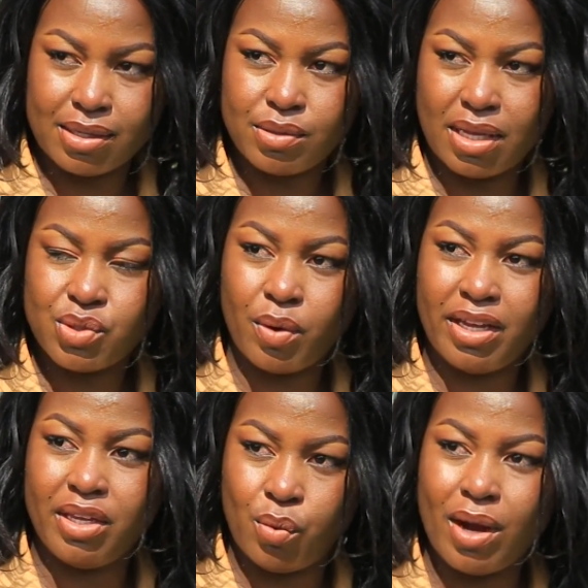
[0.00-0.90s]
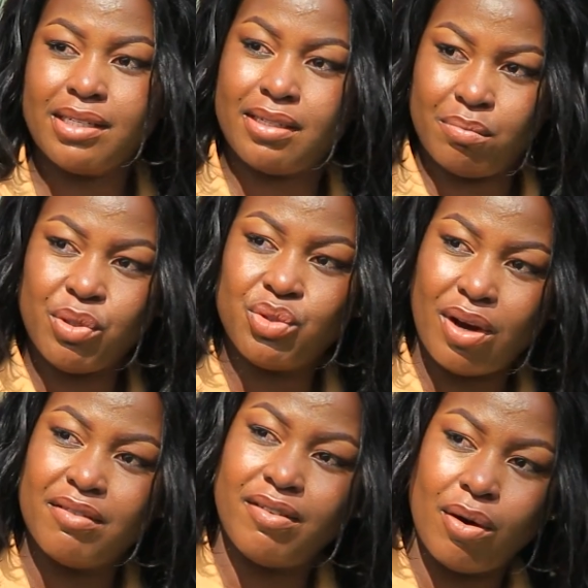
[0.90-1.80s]
Yes, that's why he wanted me to
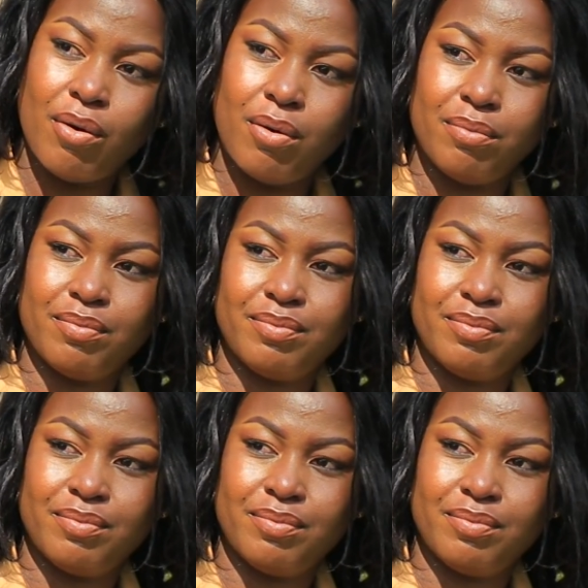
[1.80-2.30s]
have a home.